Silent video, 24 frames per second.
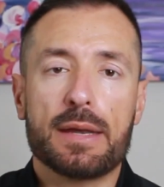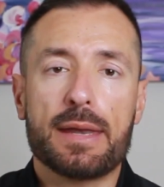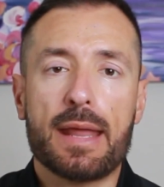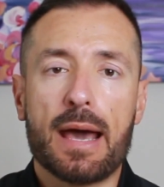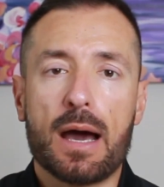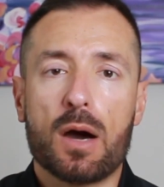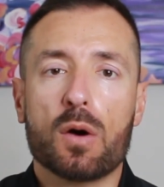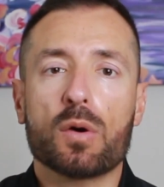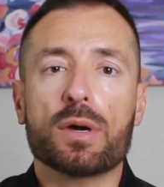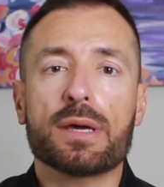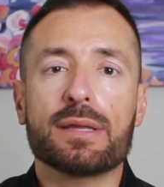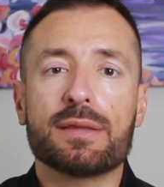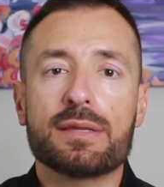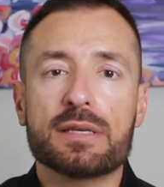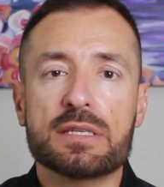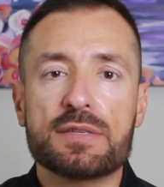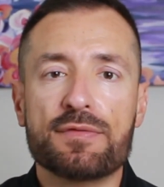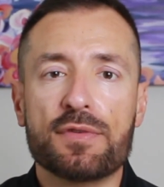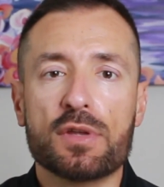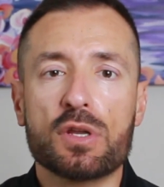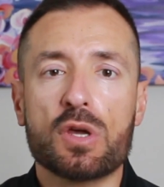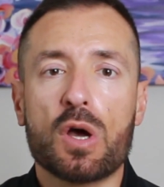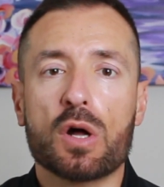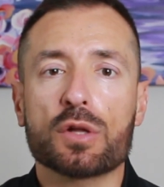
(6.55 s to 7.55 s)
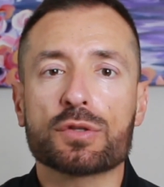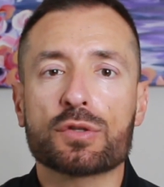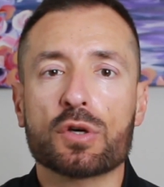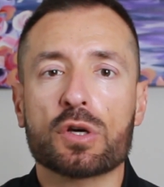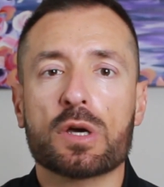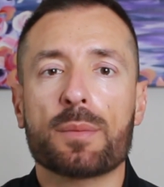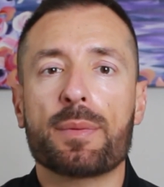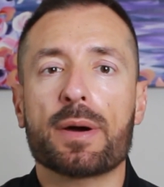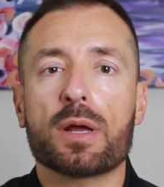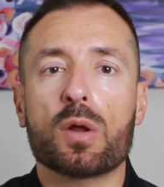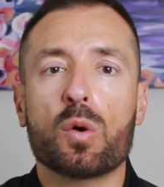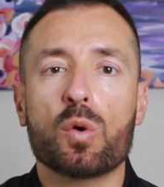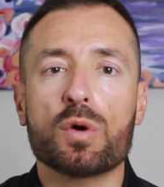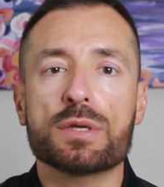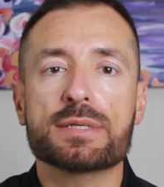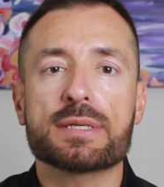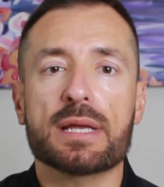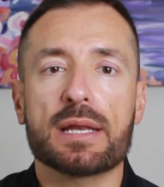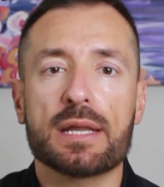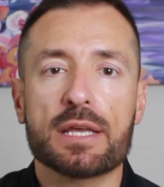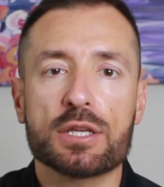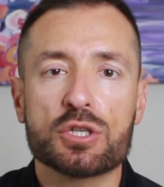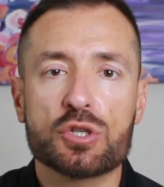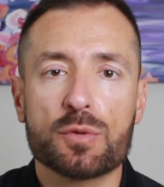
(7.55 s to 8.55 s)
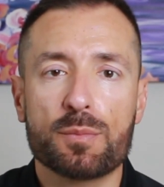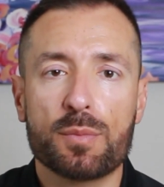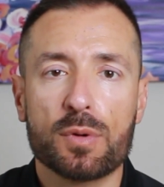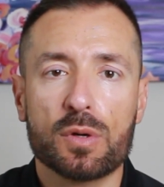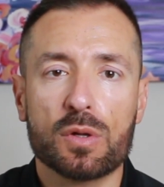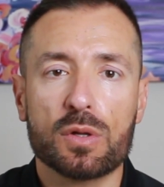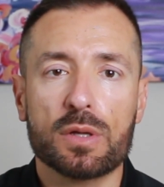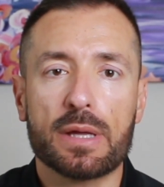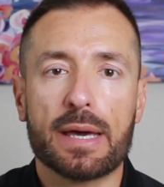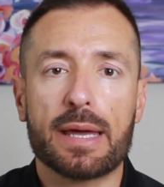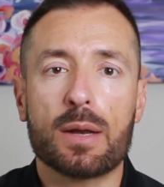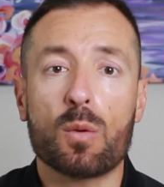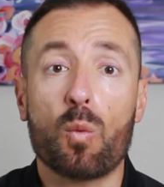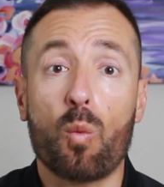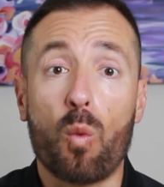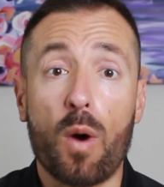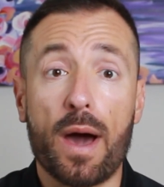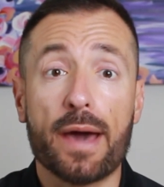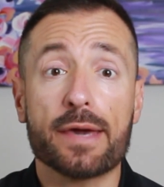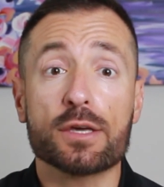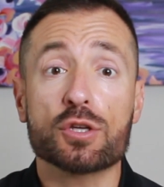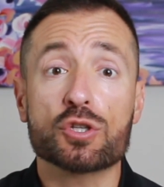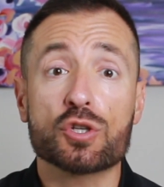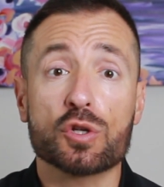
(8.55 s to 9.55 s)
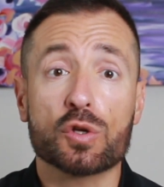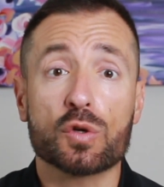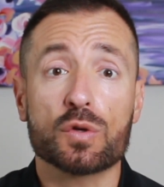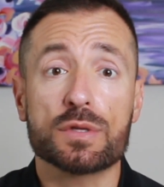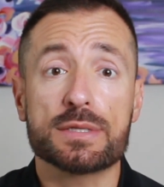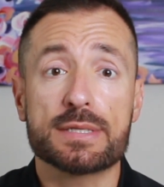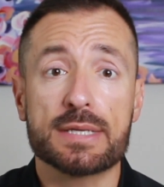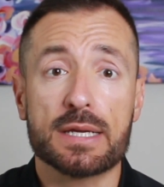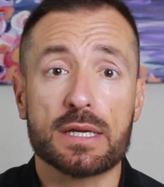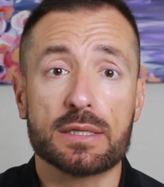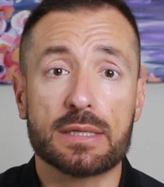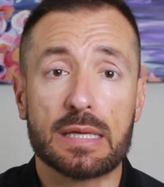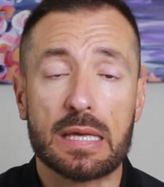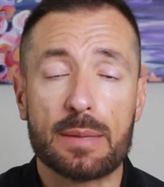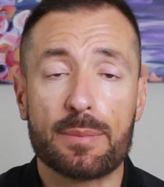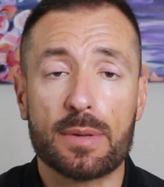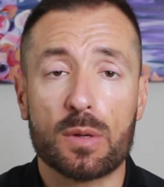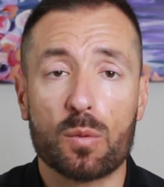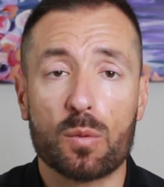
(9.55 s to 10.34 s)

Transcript: Now, in this video, I'll talk about who is eligible and why you should consider the